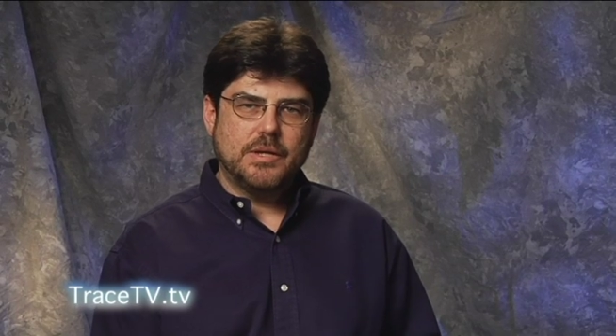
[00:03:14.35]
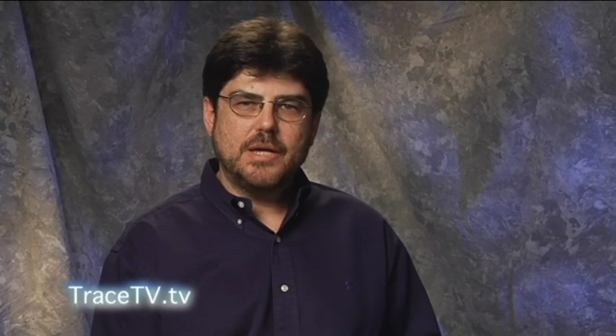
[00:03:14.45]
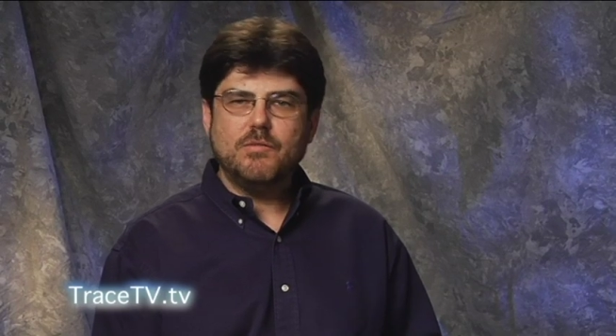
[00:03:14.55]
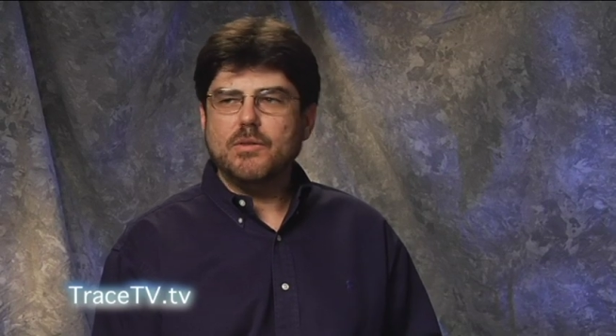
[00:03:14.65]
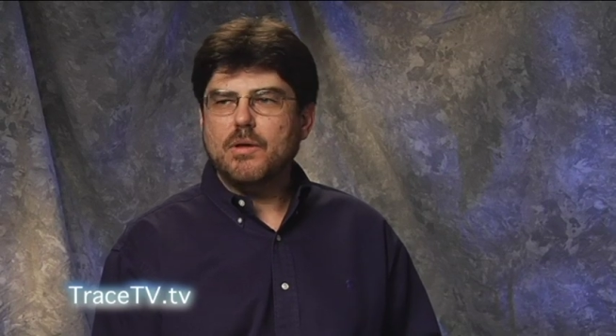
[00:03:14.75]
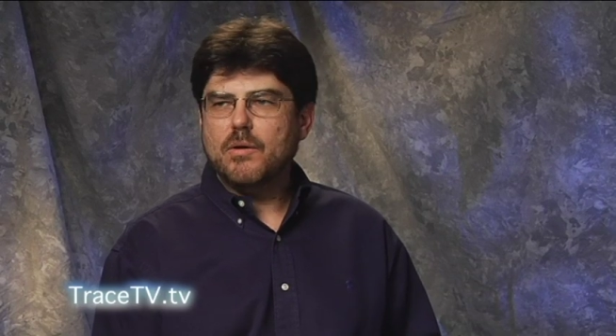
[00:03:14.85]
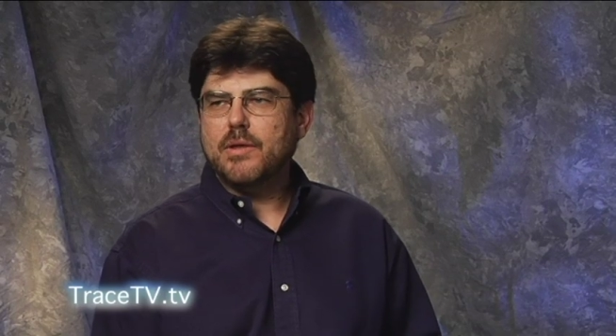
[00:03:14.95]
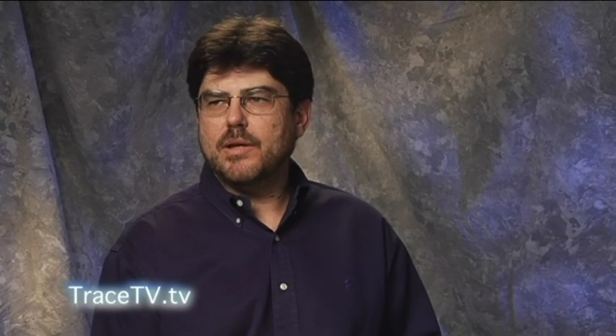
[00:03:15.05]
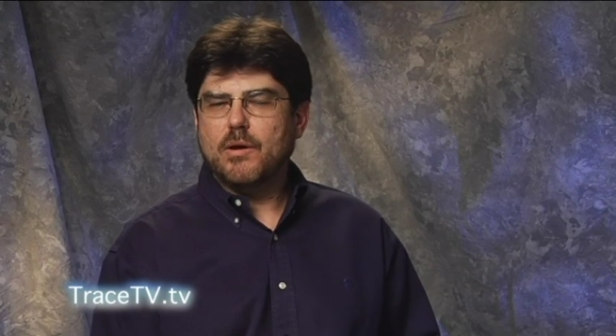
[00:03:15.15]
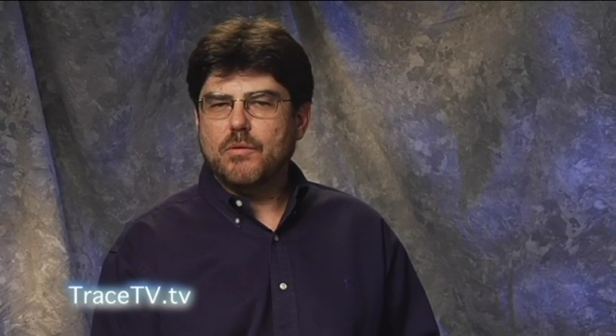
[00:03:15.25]
even though
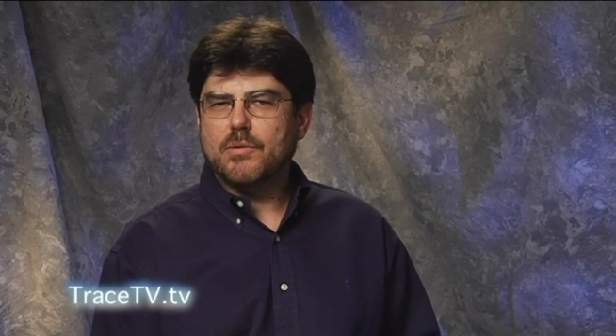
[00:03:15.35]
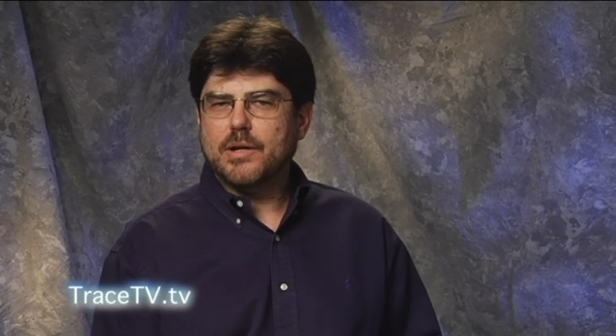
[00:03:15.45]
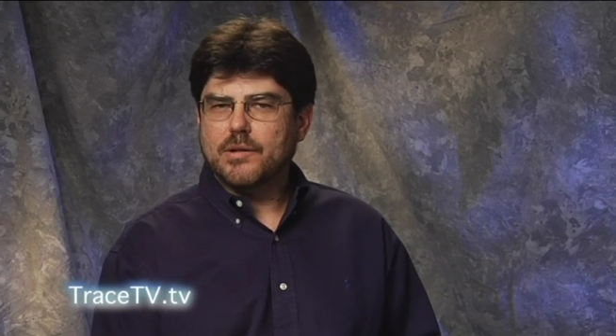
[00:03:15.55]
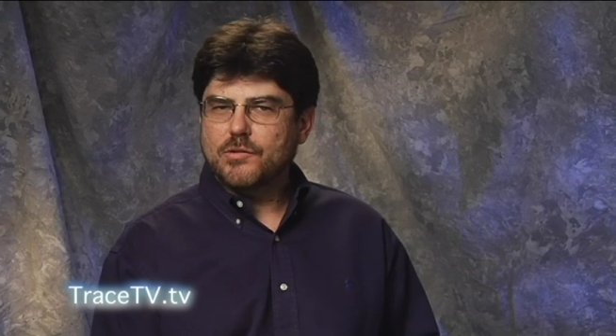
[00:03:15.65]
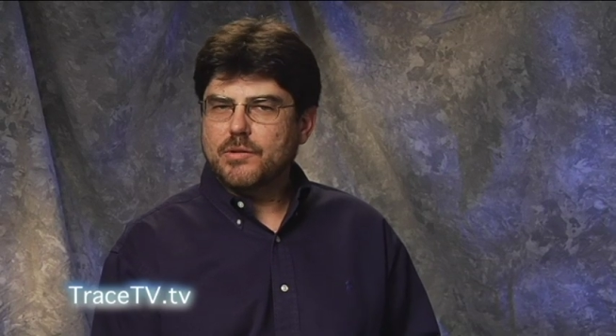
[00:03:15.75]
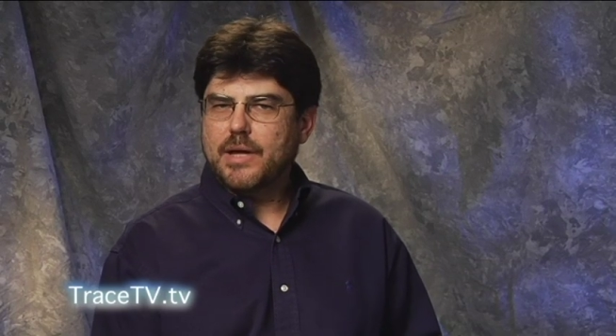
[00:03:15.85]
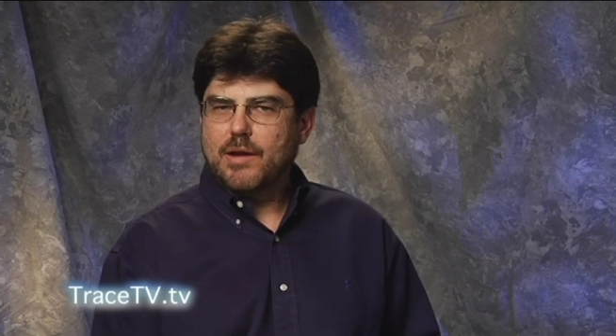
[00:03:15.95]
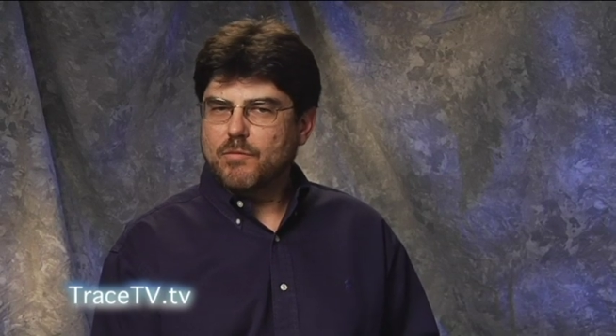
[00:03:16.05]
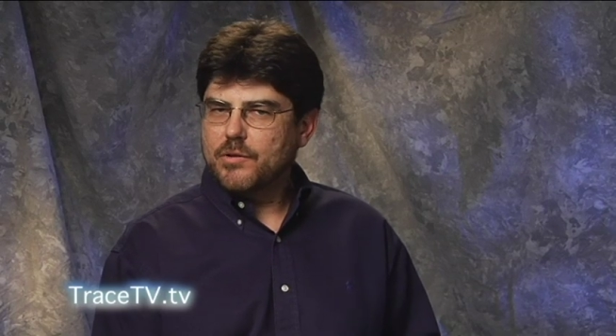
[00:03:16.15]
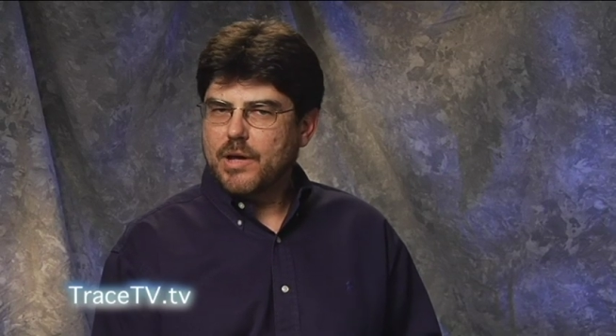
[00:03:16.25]
they know they're going to see
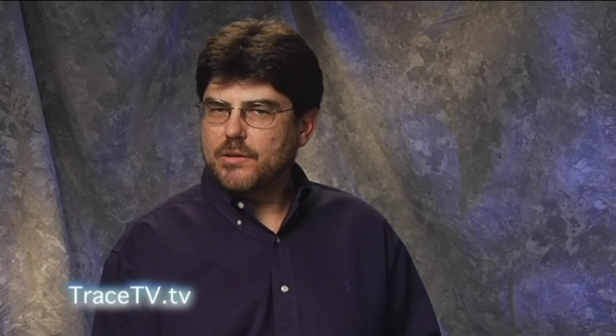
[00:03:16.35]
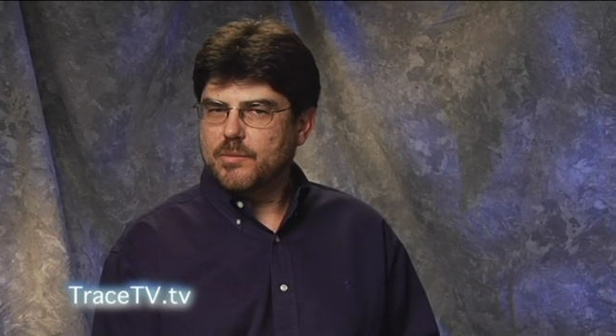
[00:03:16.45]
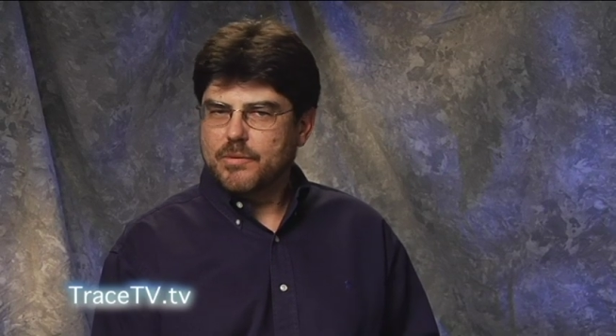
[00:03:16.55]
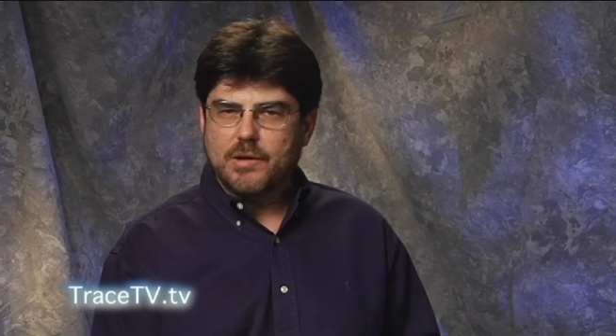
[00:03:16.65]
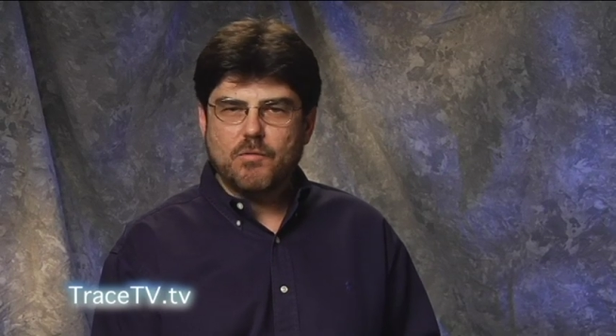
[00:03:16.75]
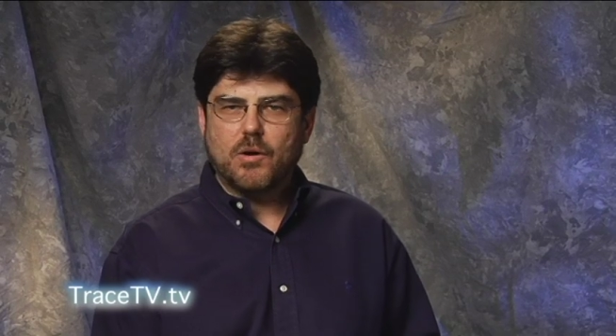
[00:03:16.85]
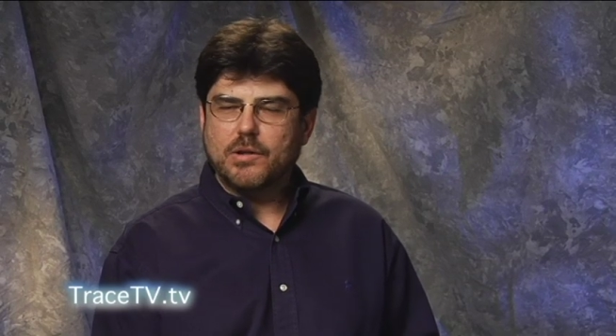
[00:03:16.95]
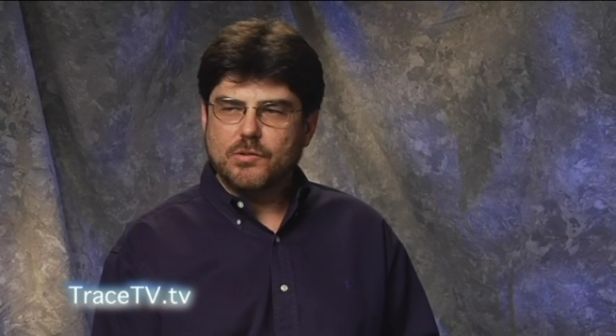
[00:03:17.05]
advertisement they've already